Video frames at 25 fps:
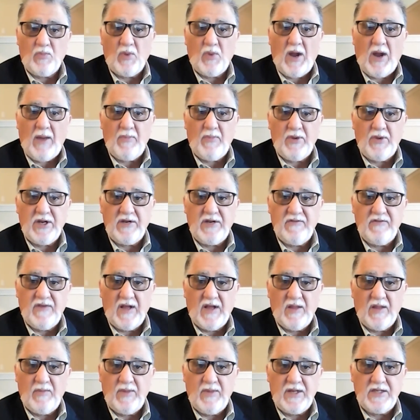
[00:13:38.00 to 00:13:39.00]
property
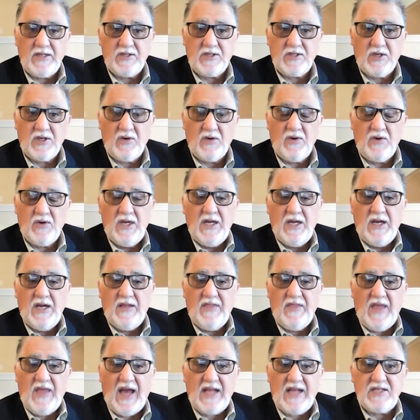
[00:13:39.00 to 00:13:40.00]
development. And so
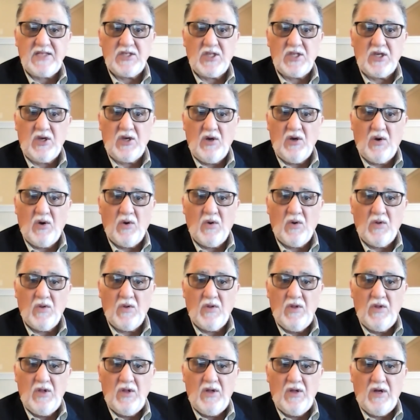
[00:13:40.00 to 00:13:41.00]
that's the
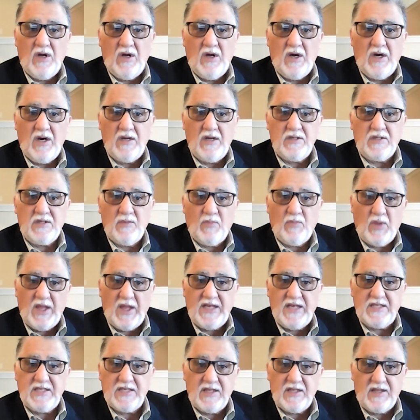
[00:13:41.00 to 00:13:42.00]
goal, to
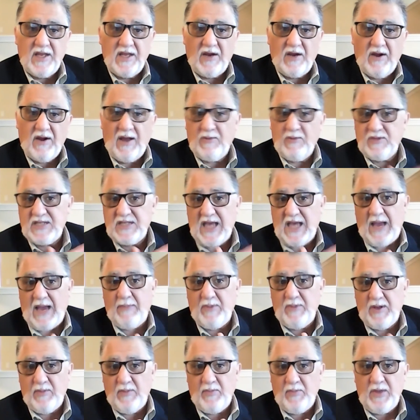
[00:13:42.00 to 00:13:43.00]
place it there. I was
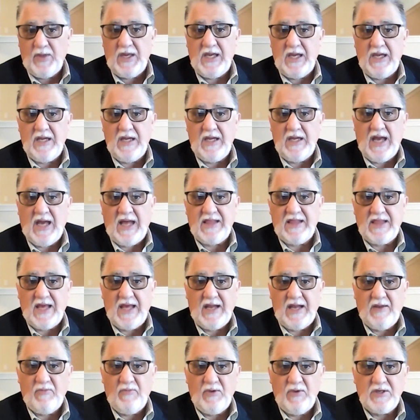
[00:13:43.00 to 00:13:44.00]
happy to be at
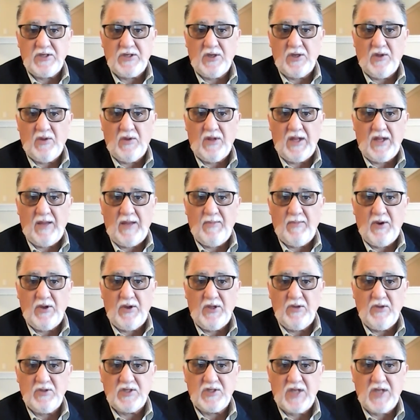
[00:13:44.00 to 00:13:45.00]
that original
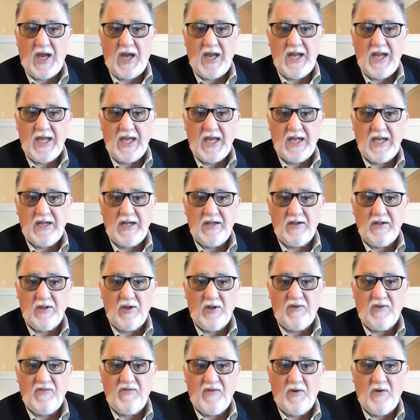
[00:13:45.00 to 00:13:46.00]
MOU signing and
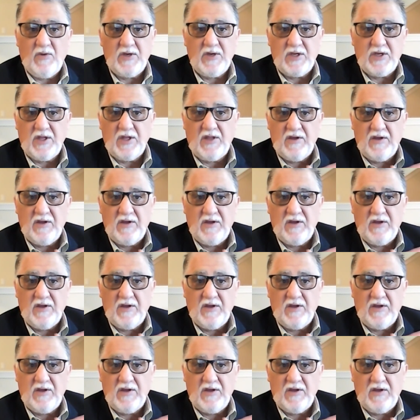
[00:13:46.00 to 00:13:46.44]
look forward to